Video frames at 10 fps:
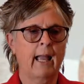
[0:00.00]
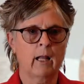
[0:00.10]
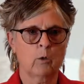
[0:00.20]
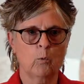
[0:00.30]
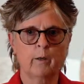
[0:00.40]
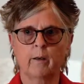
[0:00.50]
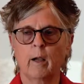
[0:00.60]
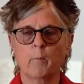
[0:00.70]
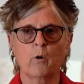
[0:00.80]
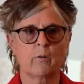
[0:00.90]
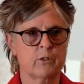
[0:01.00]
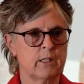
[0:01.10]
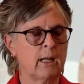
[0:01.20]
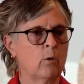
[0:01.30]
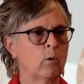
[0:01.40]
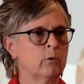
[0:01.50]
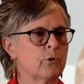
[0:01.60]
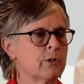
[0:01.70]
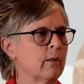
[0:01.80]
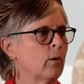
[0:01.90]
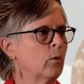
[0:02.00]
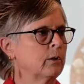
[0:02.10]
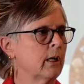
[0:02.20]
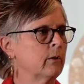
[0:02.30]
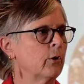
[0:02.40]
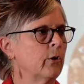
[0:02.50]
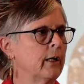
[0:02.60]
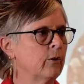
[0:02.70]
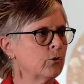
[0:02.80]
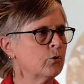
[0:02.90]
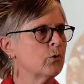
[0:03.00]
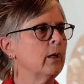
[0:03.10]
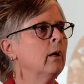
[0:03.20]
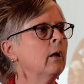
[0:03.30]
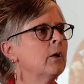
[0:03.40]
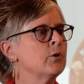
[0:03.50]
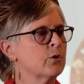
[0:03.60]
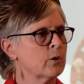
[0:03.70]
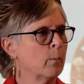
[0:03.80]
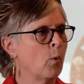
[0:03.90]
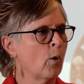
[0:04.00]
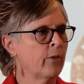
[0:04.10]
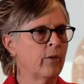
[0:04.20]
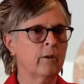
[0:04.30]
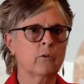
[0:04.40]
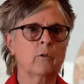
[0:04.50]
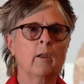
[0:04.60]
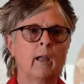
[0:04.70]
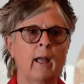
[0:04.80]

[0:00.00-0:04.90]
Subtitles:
adequate number of stakeholders in the hotelier industry to support this,